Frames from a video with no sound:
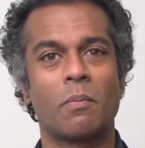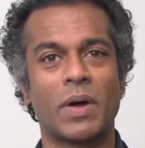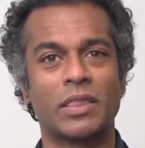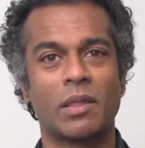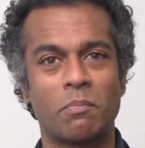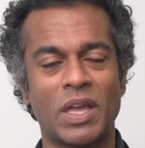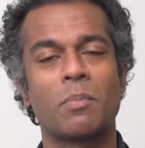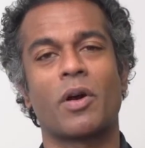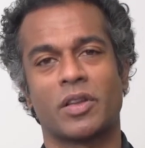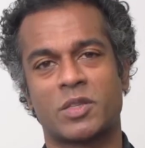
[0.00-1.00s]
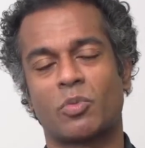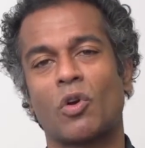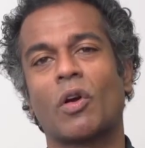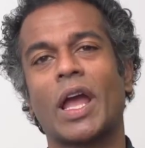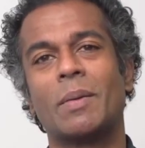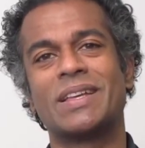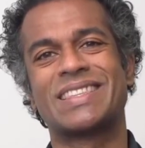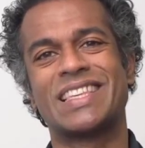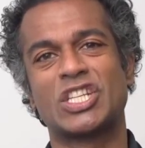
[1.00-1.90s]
But the big part of this program is the